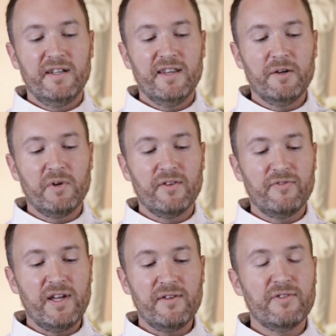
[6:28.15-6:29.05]
that while
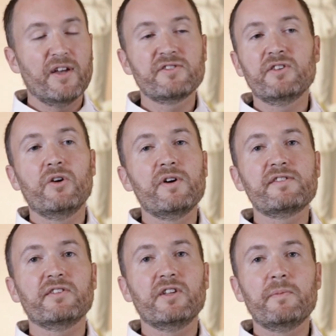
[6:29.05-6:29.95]
faith doesn't
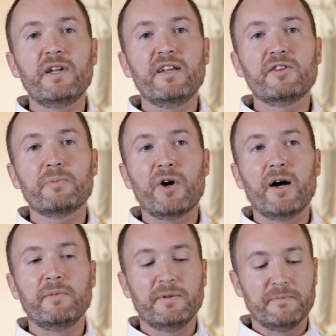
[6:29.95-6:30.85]
always eliminate the
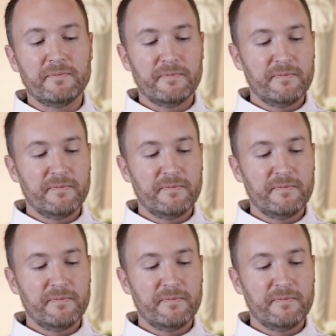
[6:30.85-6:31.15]
problem,